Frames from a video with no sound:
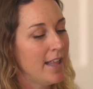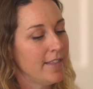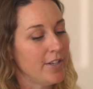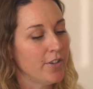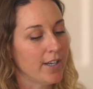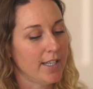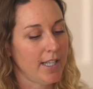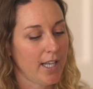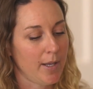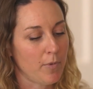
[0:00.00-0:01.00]
then you're going to
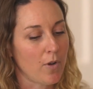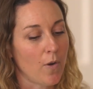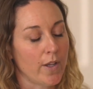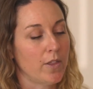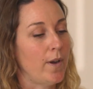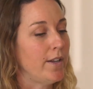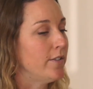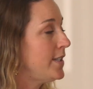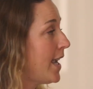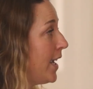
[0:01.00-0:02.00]
keep going throughout
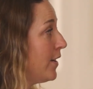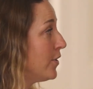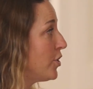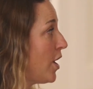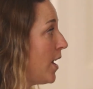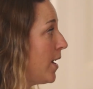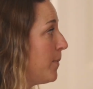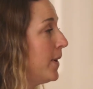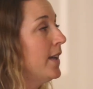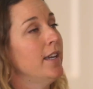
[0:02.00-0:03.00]
your day, your job,